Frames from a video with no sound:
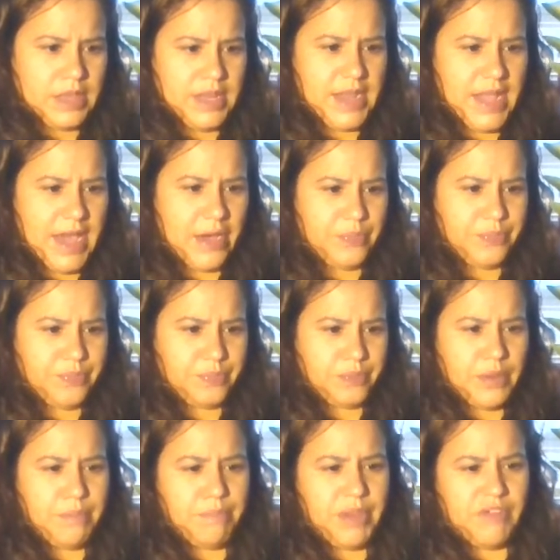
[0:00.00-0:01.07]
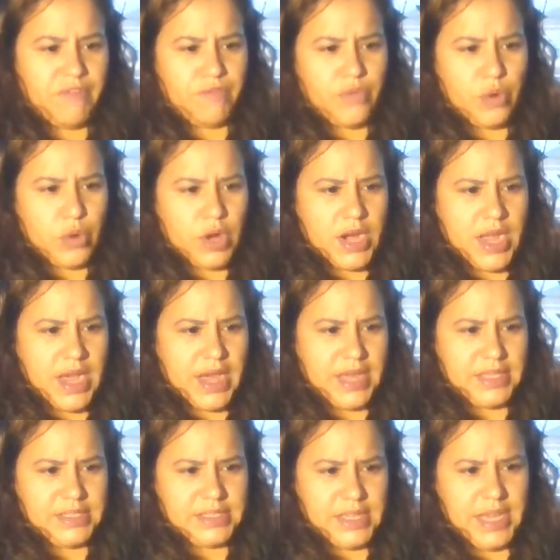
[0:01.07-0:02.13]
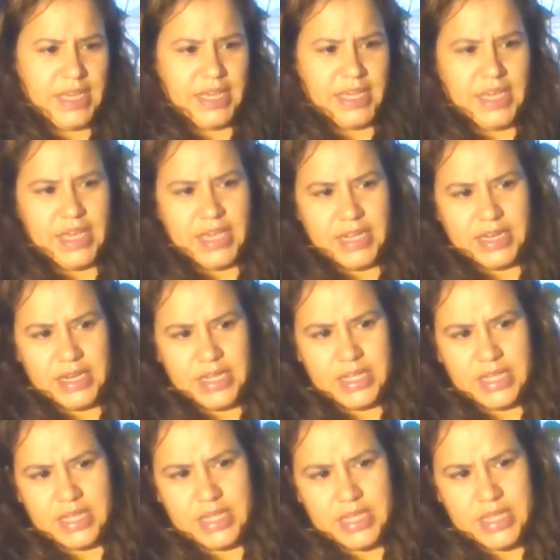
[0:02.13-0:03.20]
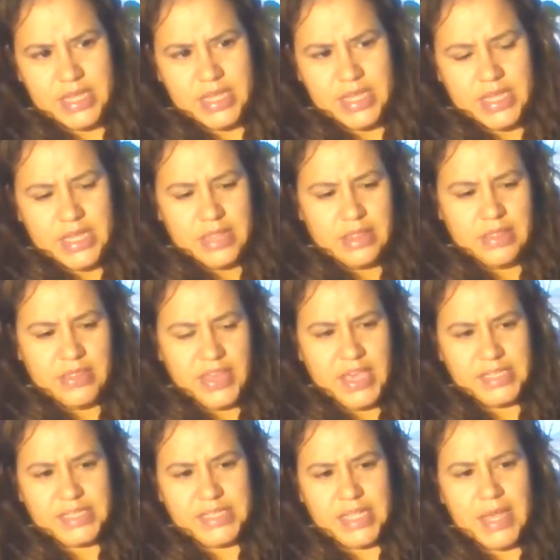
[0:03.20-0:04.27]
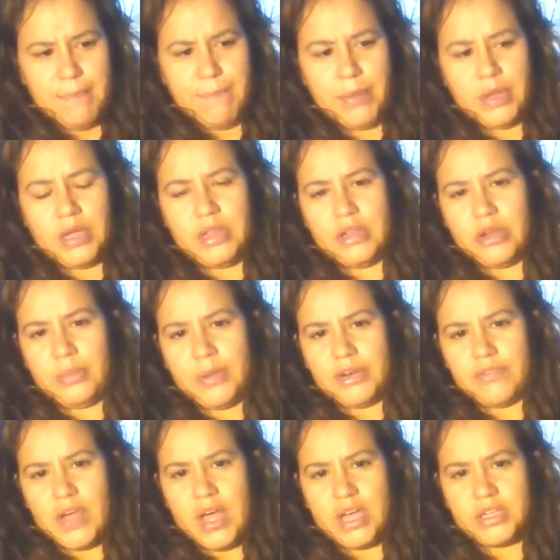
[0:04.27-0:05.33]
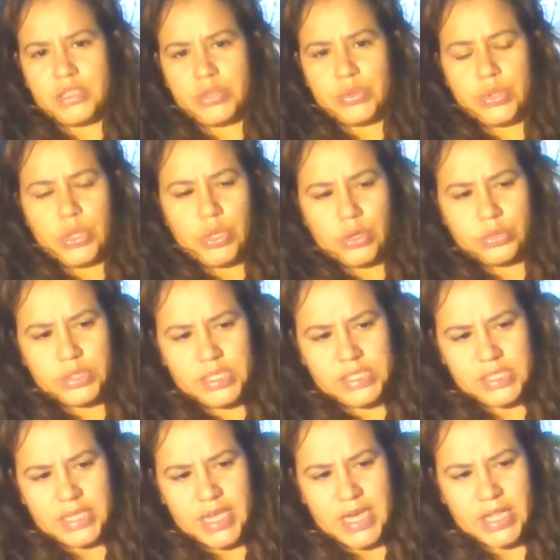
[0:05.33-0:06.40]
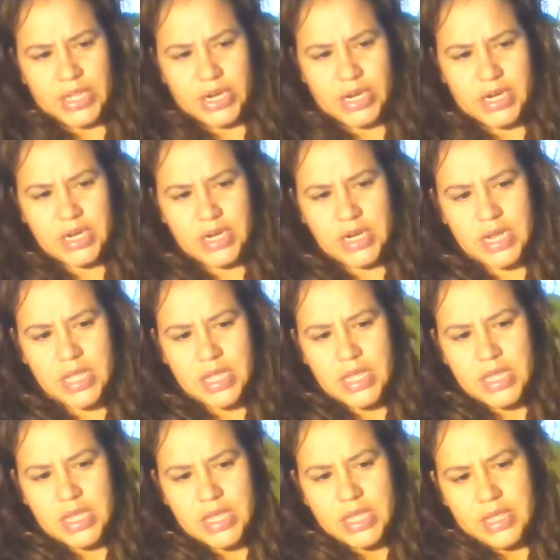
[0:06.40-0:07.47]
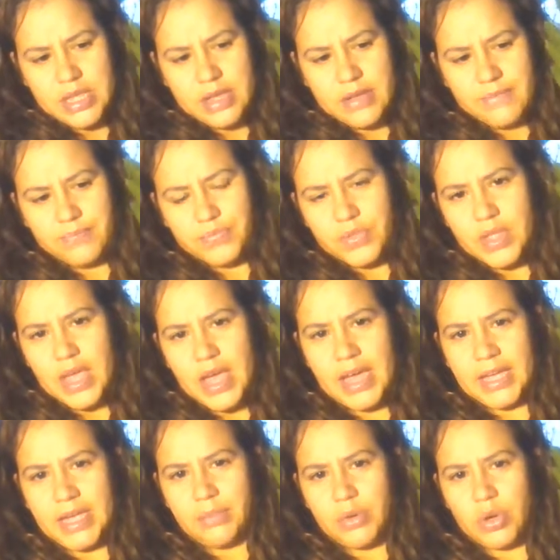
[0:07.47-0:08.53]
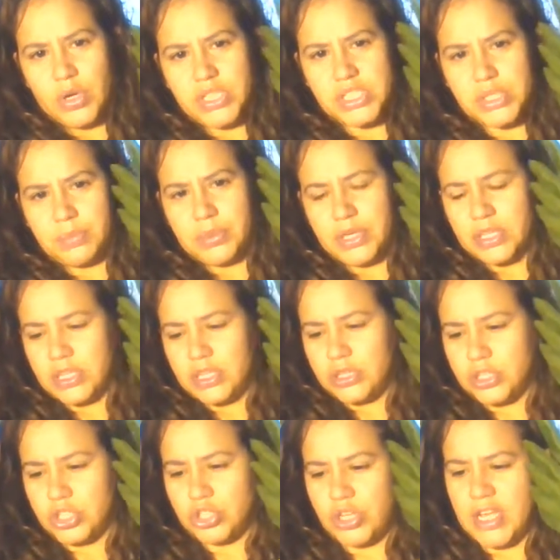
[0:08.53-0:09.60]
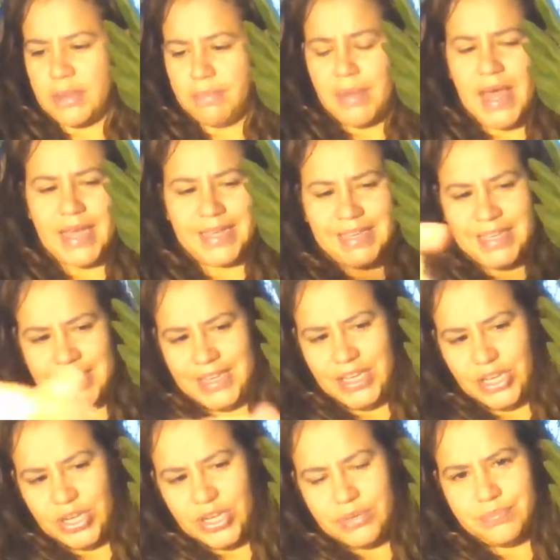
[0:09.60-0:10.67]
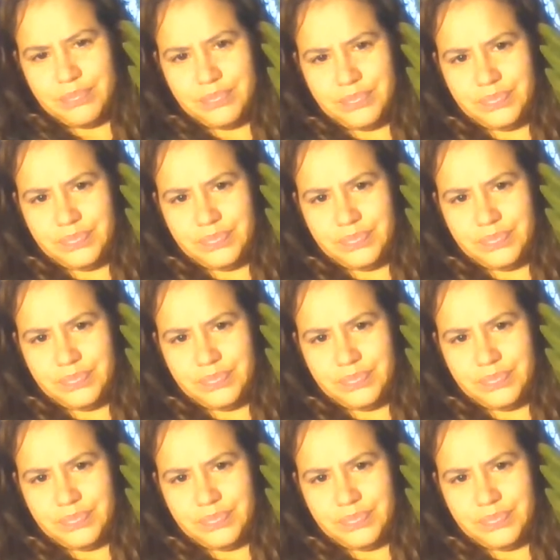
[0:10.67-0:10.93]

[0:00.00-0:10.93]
Now, before I tighten this and put a little bit of hot glue to hold it together, I am going to put a little string back here